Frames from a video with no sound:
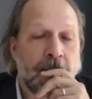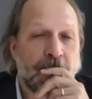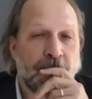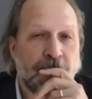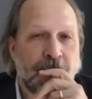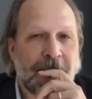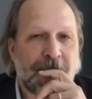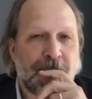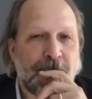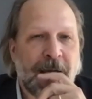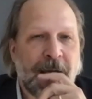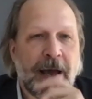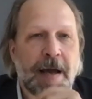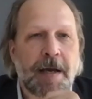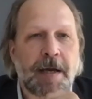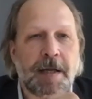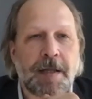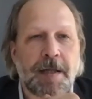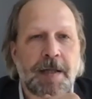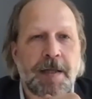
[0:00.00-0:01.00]
But
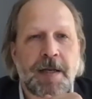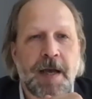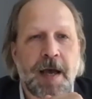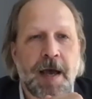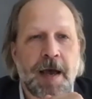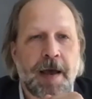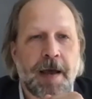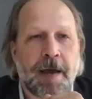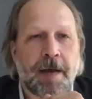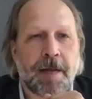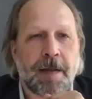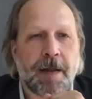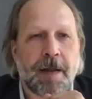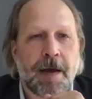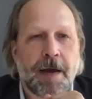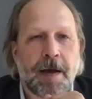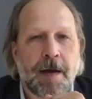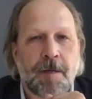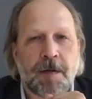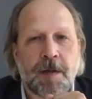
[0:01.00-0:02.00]
back in the day,
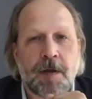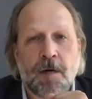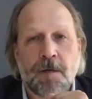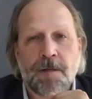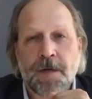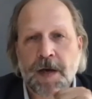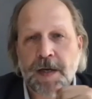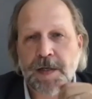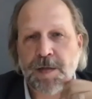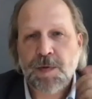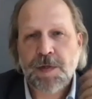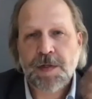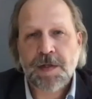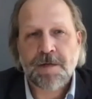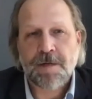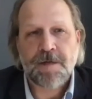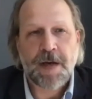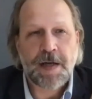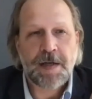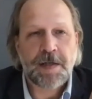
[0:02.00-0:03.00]
like when the old-fashioned was
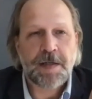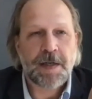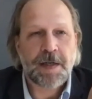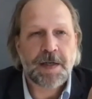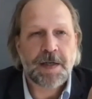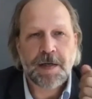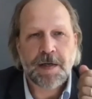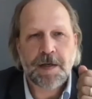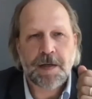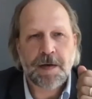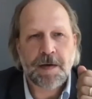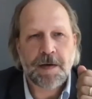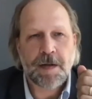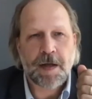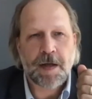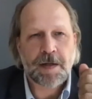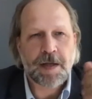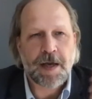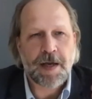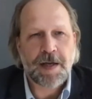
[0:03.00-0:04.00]
invented in
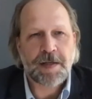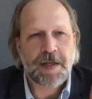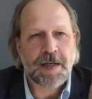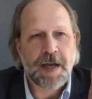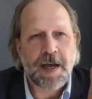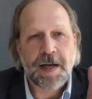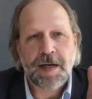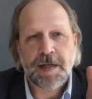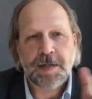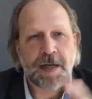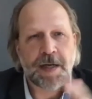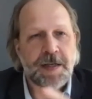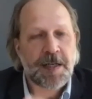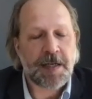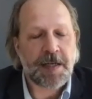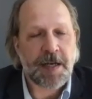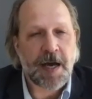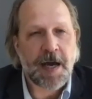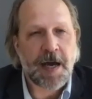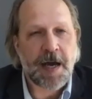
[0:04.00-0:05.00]
like the 1880s,
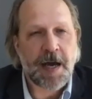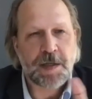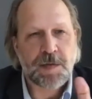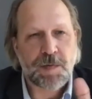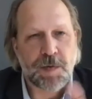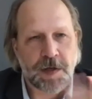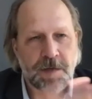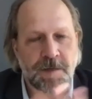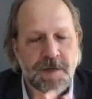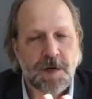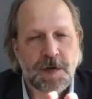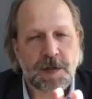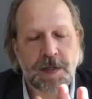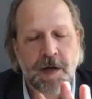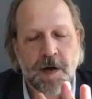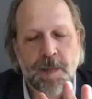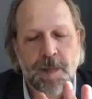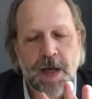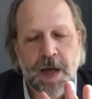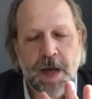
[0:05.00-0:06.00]
1890s, when it first
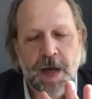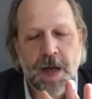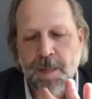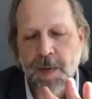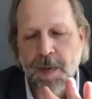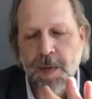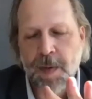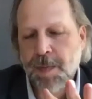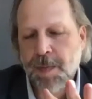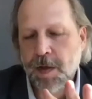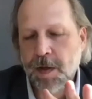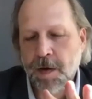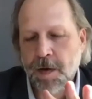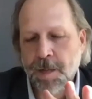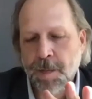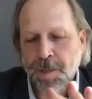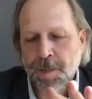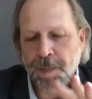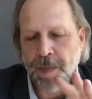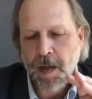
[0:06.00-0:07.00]
started becoming
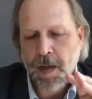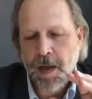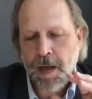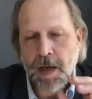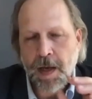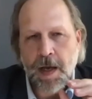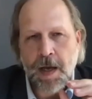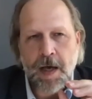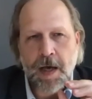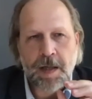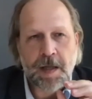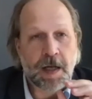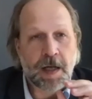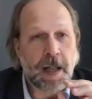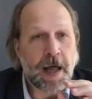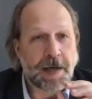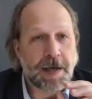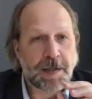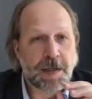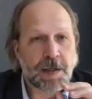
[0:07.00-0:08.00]
popular, the
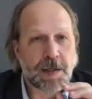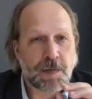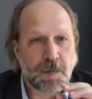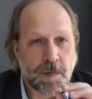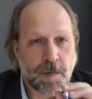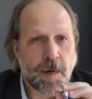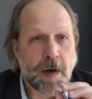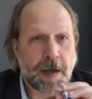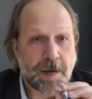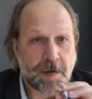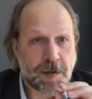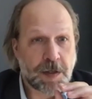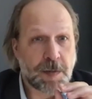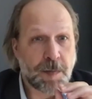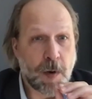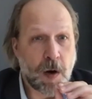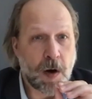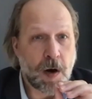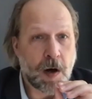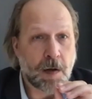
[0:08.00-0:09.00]
glasses were rather
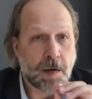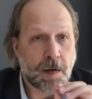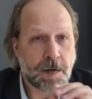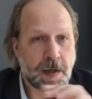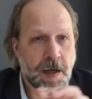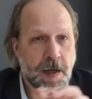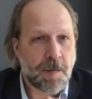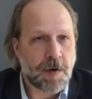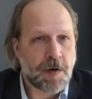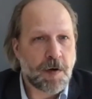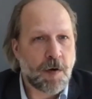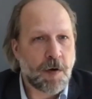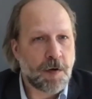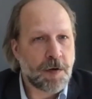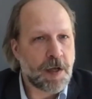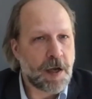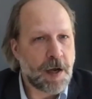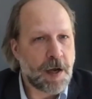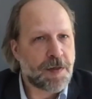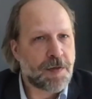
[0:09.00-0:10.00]
small. They would
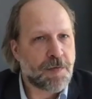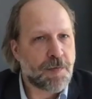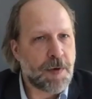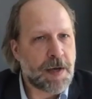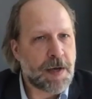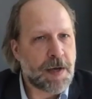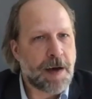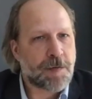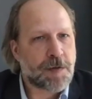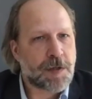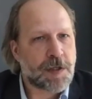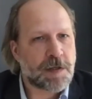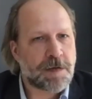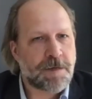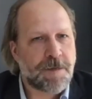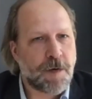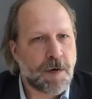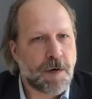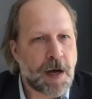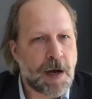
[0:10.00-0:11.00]
hold their 3 ounces,
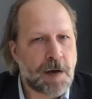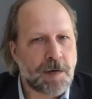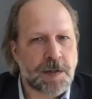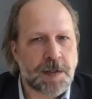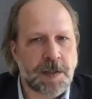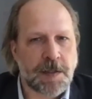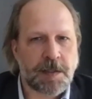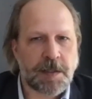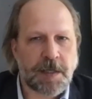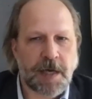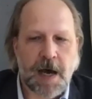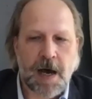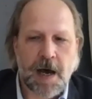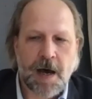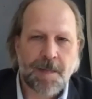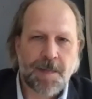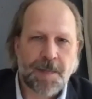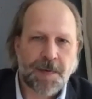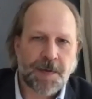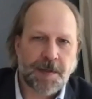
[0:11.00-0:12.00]
4 ounces
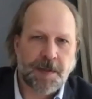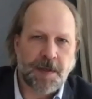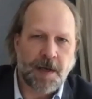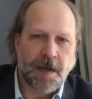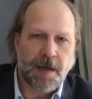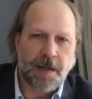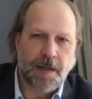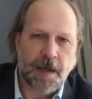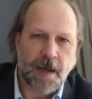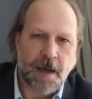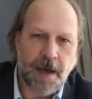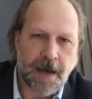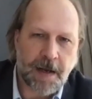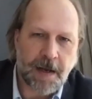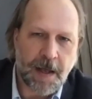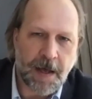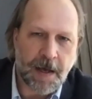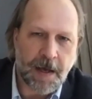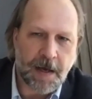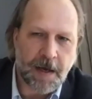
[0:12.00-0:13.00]
tops, and they had
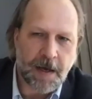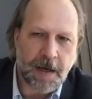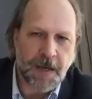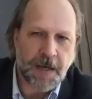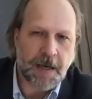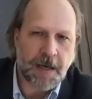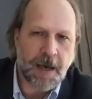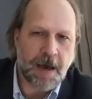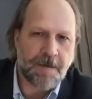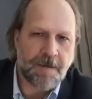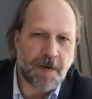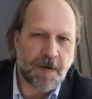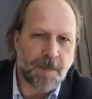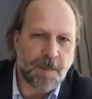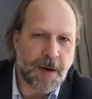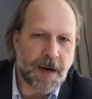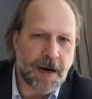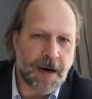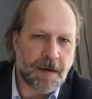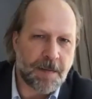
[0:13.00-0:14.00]
like a big heavy
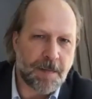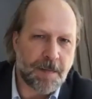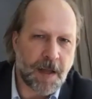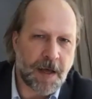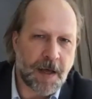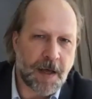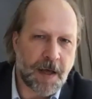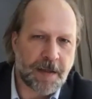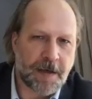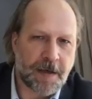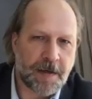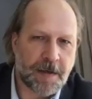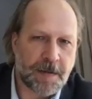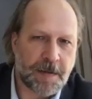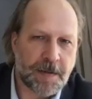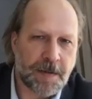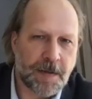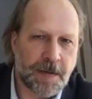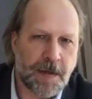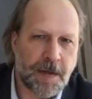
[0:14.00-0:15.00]
bottom like this.